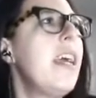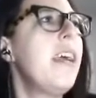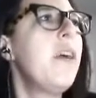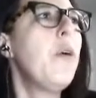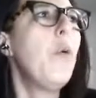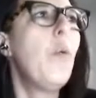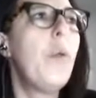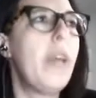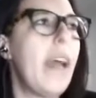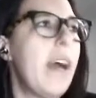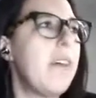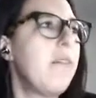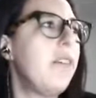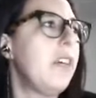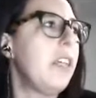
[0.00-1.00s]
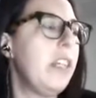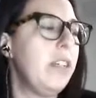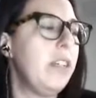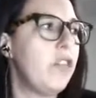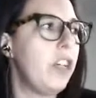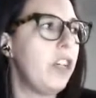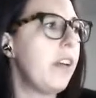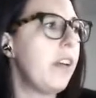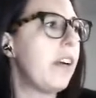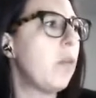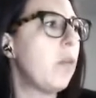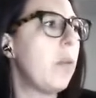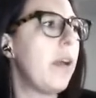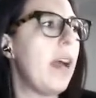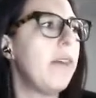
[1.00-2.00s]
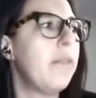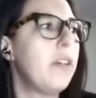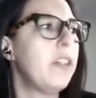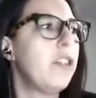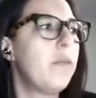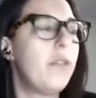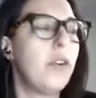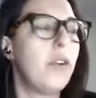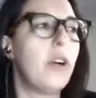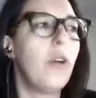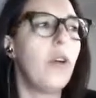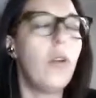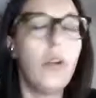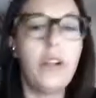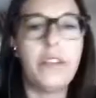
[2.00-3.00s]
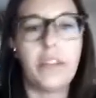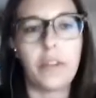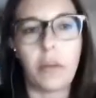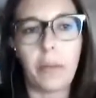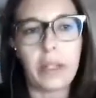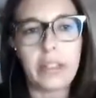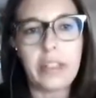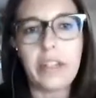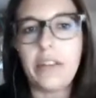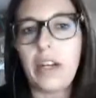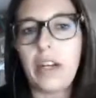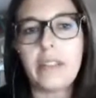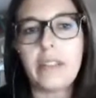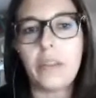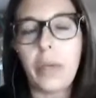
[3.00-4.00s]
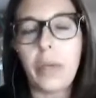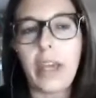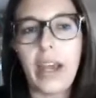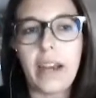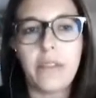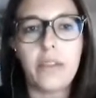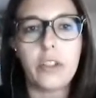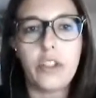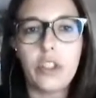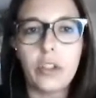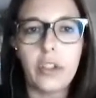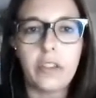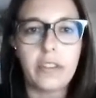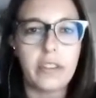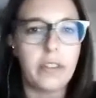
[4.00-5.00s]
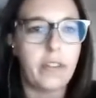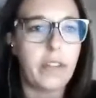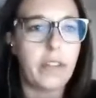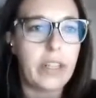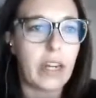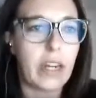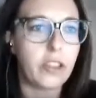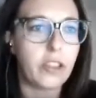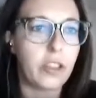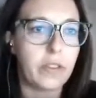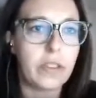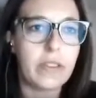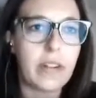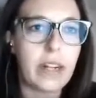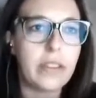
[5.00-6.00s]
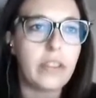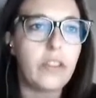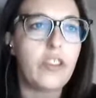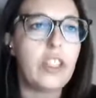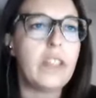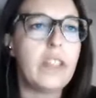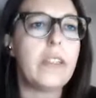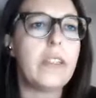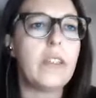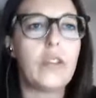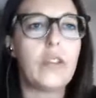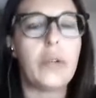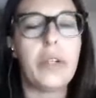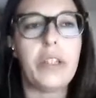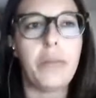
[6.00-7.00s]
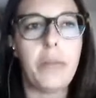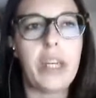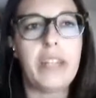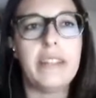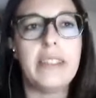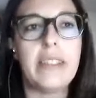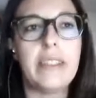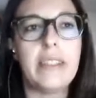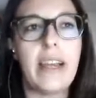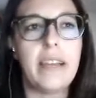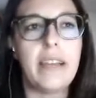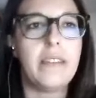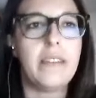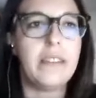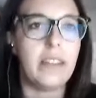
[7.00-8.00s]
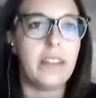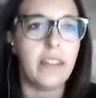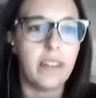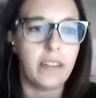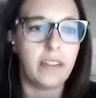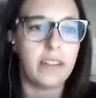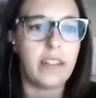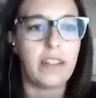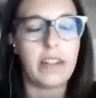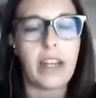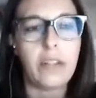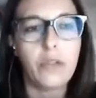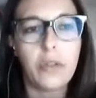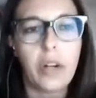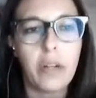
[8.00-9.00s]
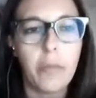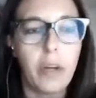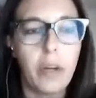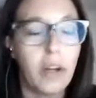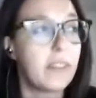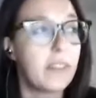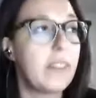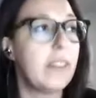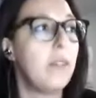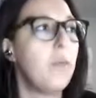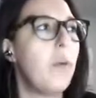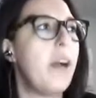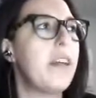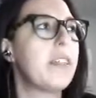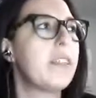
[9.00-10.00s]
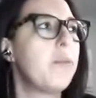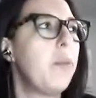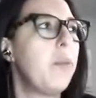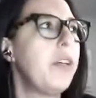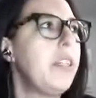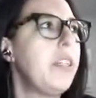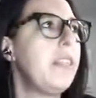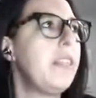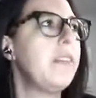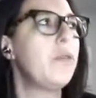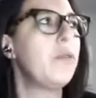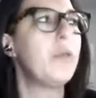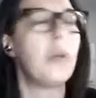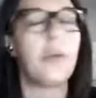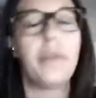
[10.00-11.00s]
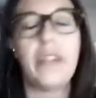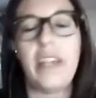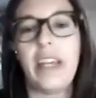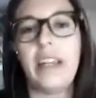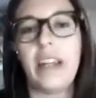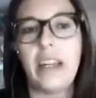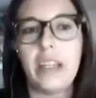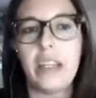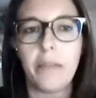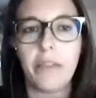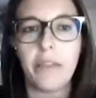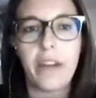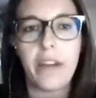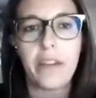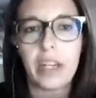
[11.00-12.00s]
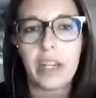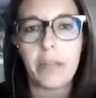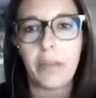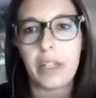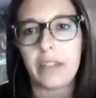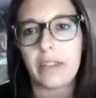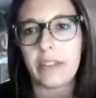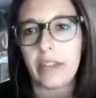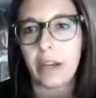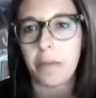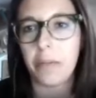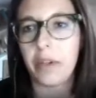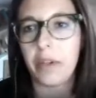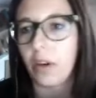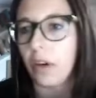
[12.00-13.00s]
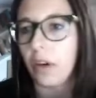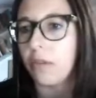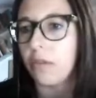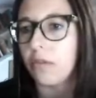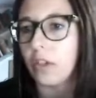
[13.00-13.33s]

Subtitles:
We have, in general, for all the raw materials, we have short reduction strategies. So it means that the natural blocks were exploited to obtain a very limited number of